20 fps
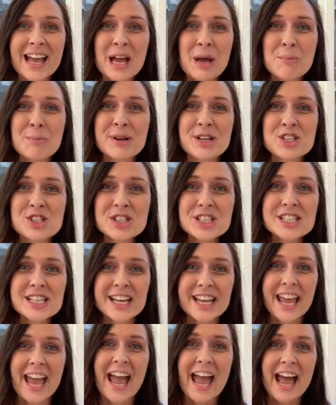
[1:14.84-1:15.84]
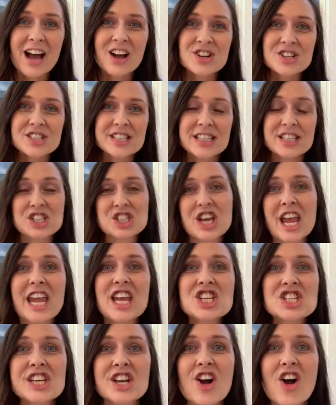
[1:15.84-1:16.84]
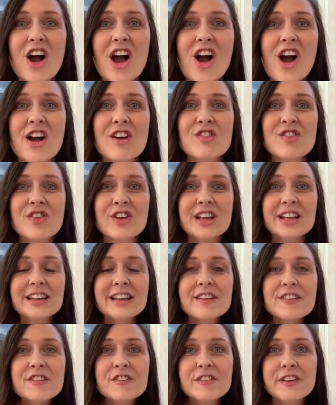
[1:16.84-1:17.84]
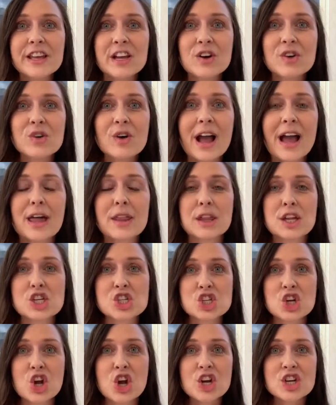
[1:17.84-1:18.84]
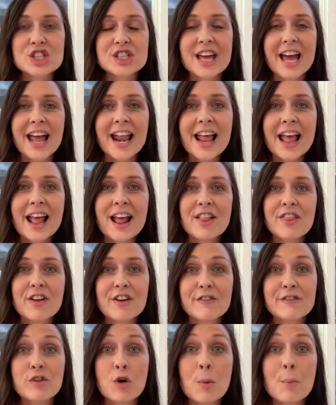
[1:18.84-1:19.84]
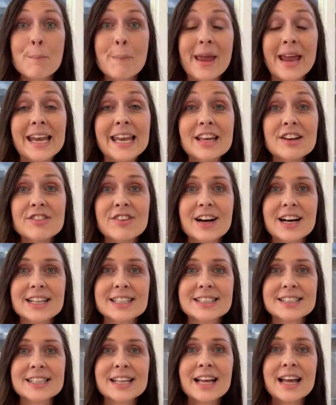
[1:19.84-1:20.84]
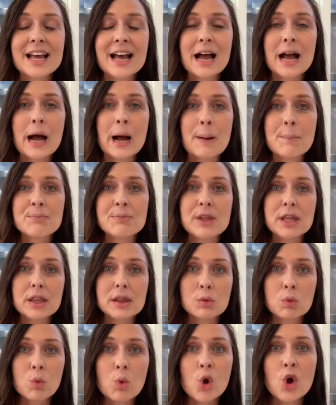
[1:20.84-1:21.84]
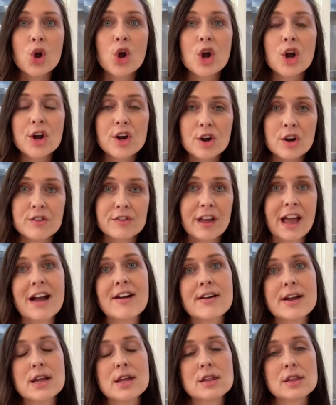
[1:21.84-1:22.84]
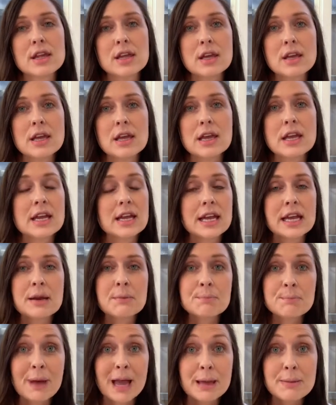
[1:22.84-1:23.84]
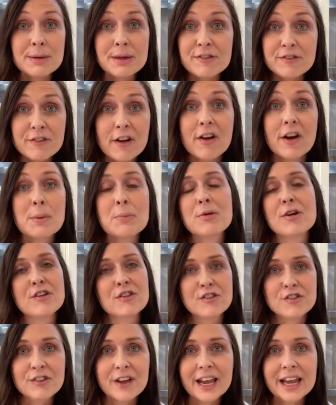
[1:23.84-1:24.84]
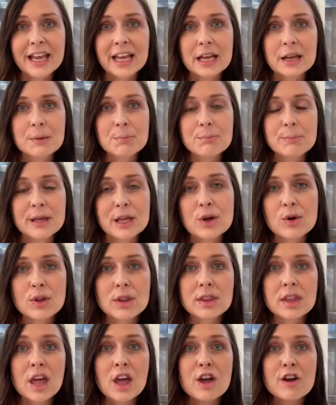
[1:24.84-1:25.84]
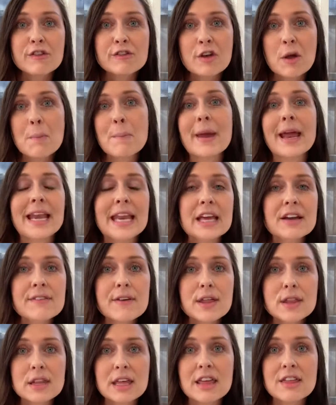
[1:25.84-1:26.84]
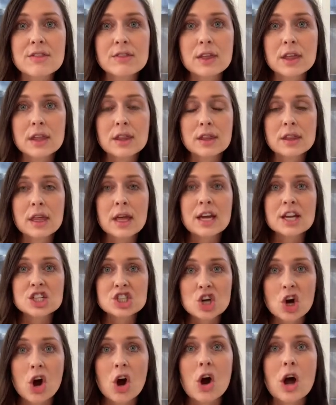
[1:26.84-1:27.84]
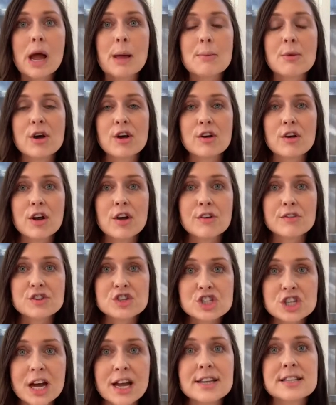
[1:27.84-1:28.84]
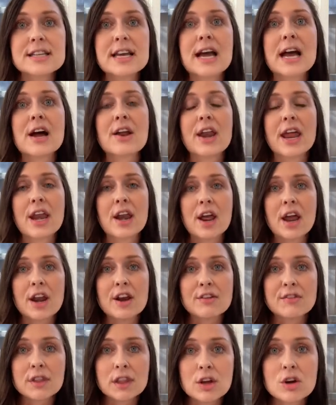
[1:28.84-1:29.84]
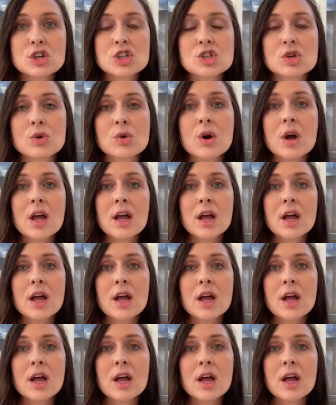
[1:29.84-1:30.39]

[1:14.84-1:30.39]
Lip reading: But just to couch this teaching, I really feel as a church that for many of us, this word of Gary's, it may be very prophetic, because for many of us in this time of shutdown and of social